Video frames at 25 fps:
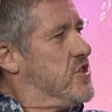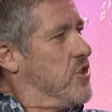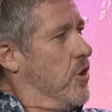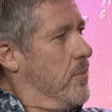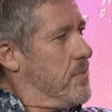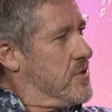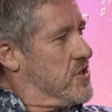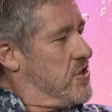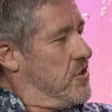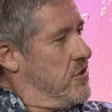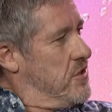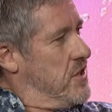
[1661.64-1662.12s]
an
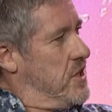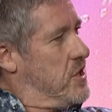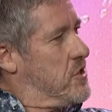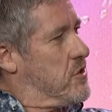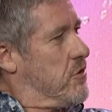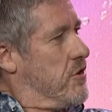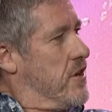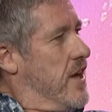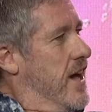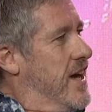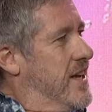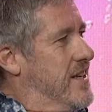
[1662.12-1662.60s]
opportunity to
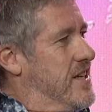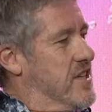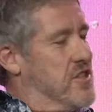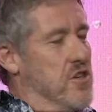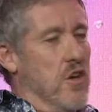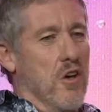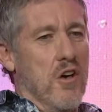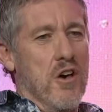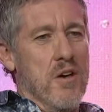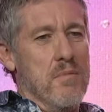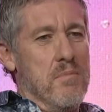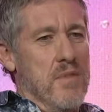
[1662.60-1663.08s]
create a
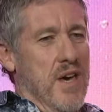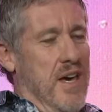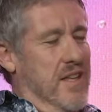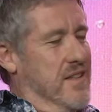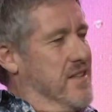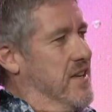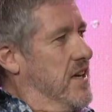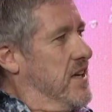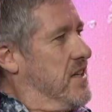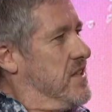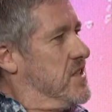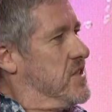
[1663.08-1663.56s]
time that
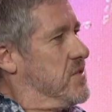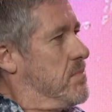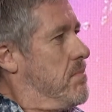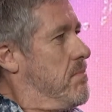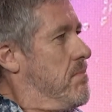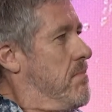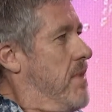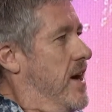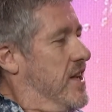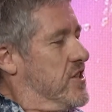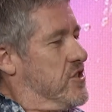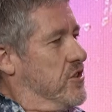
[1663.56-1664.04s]
kids
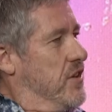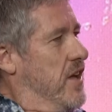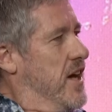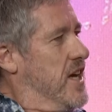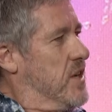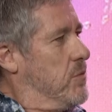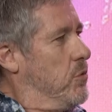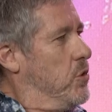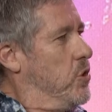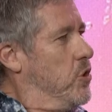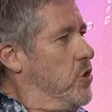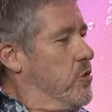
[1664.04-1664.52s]
much
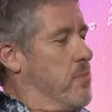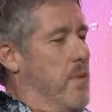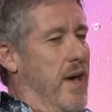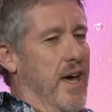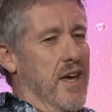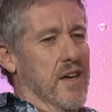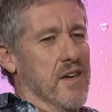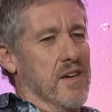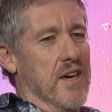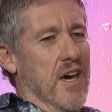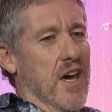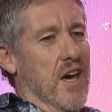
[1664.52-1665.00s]
later will look
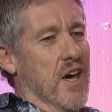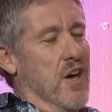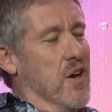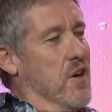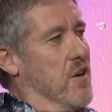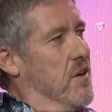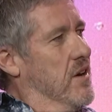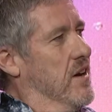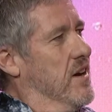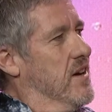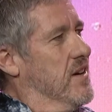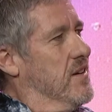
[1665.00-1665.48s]
back and
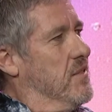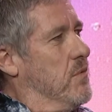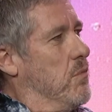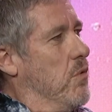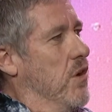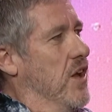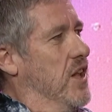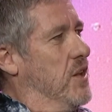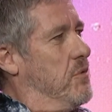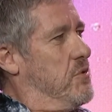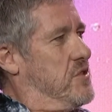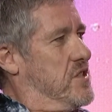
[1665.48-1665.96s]
go,
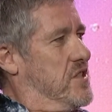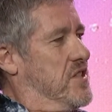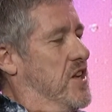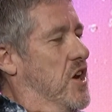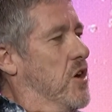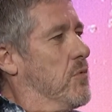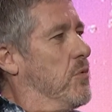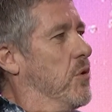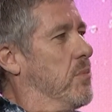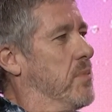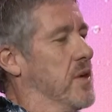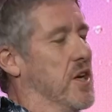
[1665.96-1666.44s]
while it was a
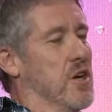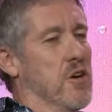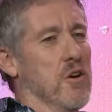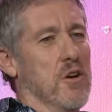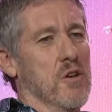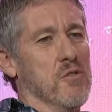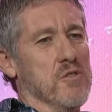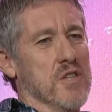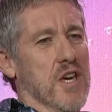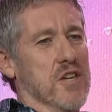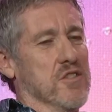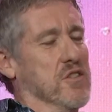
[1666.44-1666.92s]
terrible period, it
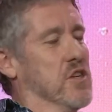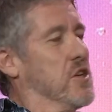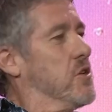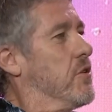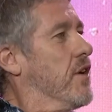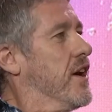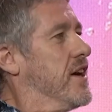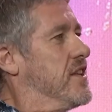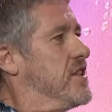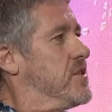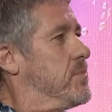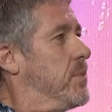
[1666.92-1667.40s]
was actually
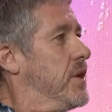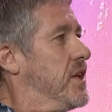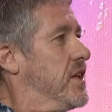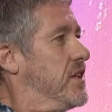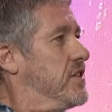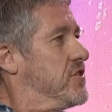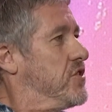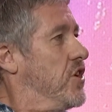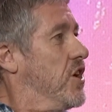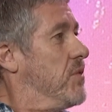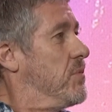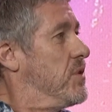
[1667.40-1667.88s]
great
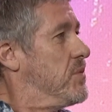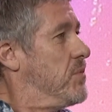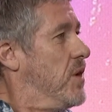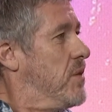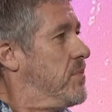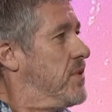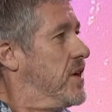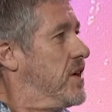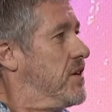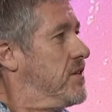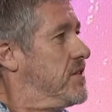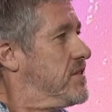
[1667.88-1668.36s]
spending time with my
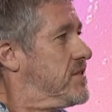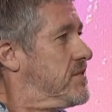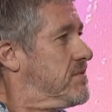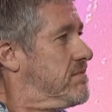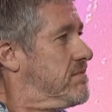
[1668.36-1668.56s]
parents.